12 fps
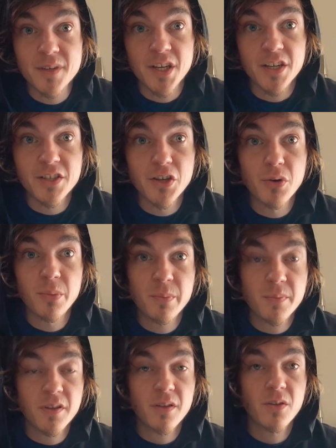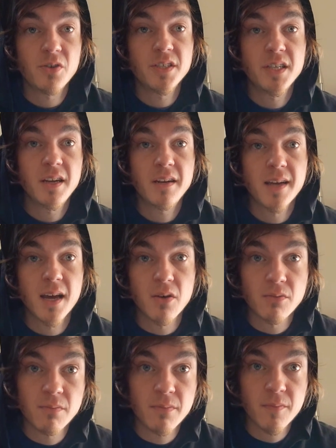so you're sitting
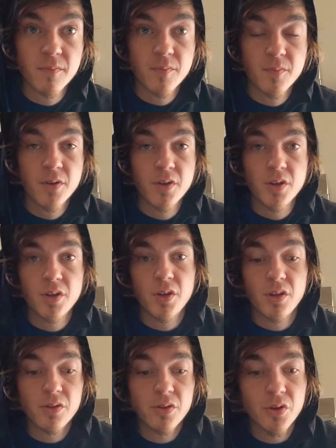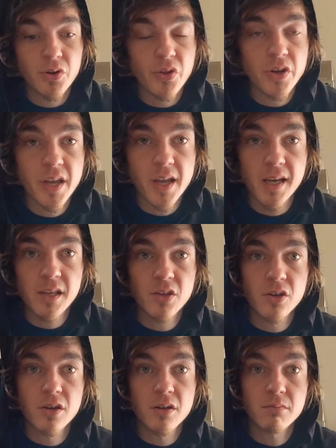down, you're looking at
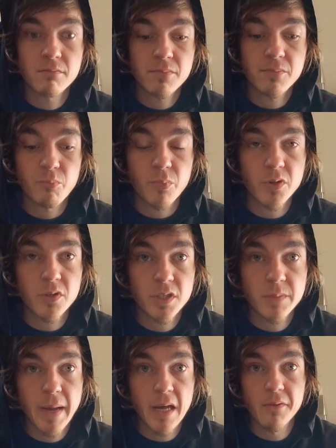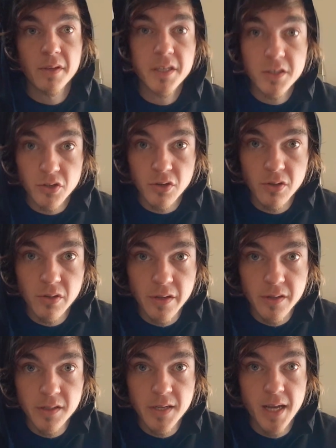your spirally circle on
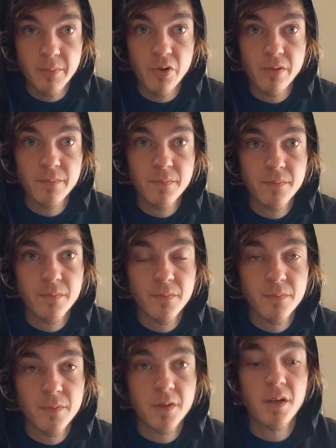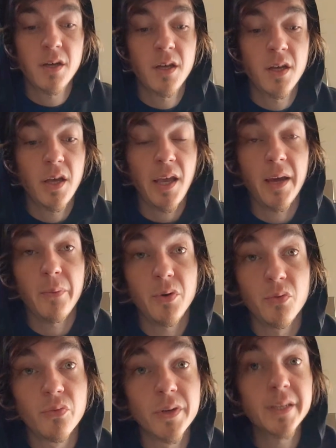the table. It would
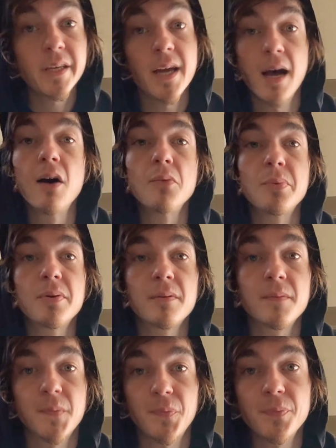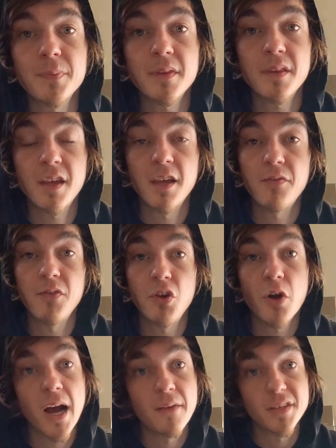really help if you
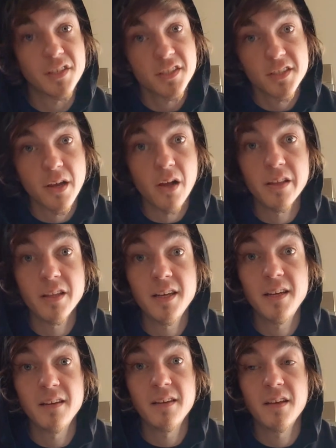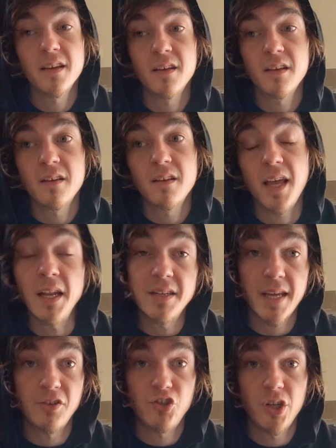have a solid
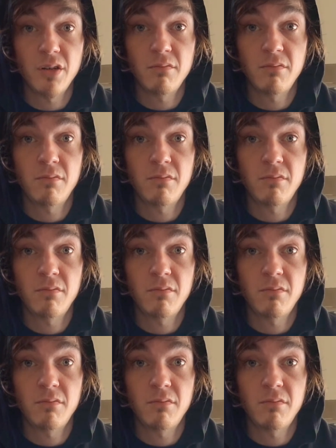intention.